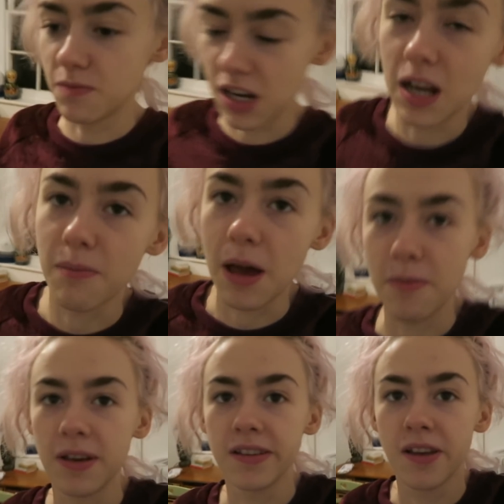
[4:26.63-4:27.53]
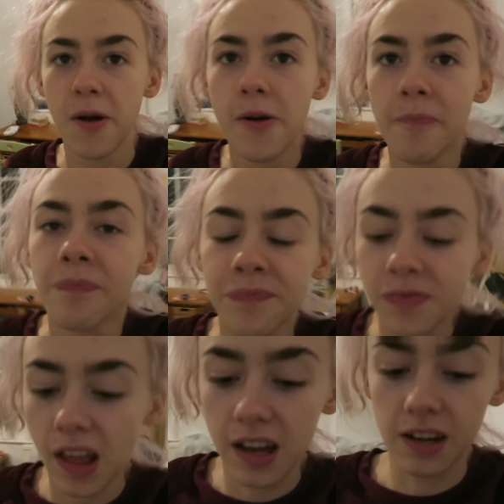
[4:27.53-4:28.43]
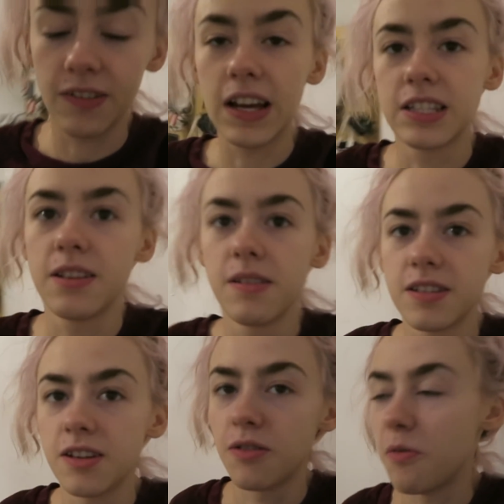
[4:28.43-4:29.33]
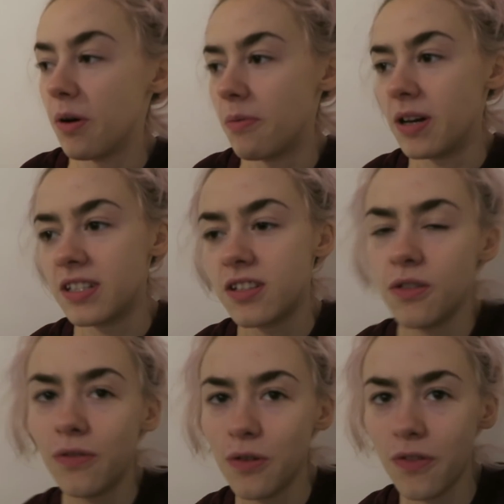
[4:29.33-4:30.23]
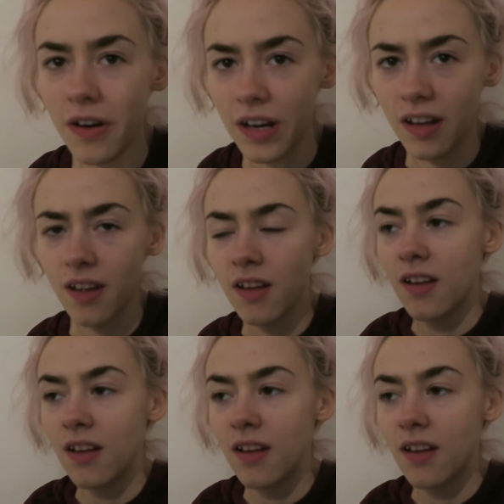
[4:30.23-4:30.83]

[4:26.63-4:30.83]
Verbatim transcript: some jelly babies, and I've had a cereal bar, but I still feel very...